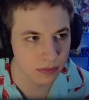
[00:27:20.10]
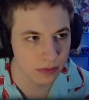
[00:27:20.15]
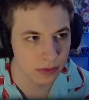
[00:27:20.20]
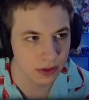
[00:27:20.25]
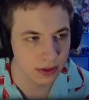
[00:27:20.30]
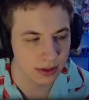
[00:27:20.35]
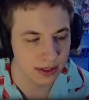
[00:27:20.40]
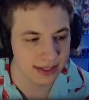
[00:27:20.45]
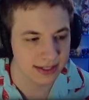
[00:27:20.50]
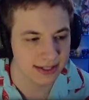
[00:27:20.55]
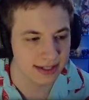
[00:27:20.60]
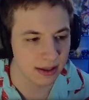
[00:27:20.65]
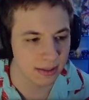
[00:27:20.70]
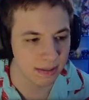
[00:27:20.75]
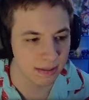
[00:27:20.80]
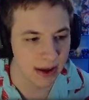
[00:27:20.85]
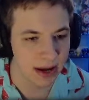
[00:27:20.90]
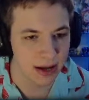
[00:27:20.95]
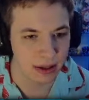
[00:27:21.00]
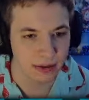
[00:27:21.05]
next to the
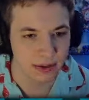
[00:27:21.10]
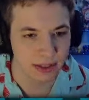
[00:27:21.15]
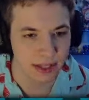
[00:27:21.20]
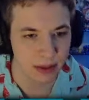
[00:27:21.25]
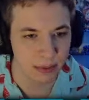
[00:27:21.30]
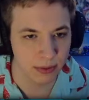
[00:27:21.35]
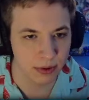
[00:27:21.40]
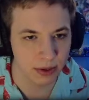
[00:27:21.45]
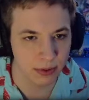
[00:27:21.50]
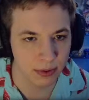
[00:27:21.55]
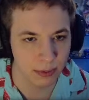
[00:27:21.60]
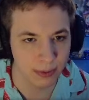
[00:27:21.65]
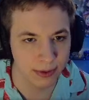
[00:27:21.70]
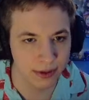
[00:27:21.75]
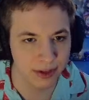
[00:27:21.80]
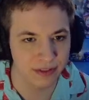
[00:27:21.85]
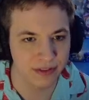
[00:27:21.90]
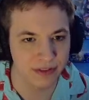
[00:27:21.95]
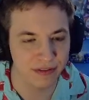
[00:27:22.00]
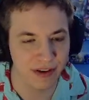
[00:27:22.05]
meadows that we're doing. we will
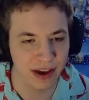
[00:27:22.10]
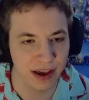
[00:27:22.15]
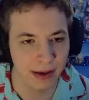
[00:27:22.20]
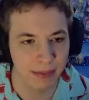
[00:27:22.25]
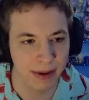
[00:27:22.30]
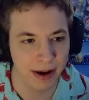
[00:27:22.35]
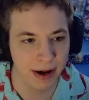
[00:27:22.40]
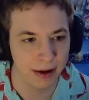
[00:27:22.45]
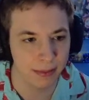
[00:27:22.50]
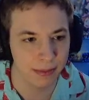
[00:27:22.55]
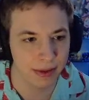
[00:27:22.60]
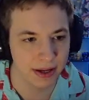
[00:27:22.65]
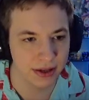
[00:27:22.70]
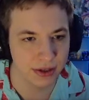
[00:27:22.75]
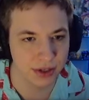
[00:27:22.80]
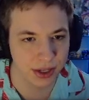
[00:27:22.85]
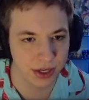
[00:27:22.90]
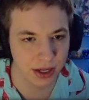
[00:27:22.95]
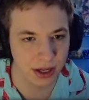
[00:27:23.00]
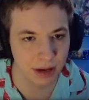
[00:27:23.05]
build a vampire
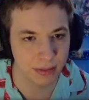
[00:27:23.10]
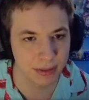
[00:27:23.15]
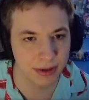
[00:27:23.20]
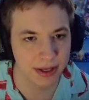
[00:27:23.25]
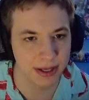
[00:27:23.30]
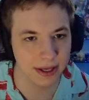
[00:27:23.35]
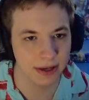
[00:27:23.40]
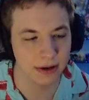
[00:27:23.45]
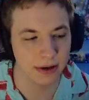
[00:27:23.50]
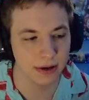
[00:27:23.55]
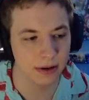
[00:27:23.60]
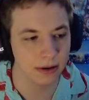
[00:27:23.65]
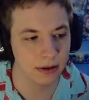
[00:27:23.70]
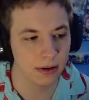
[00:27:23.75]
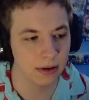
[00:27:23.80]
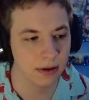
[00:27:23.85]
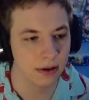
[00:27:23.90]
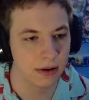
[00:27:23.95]
mansion up here.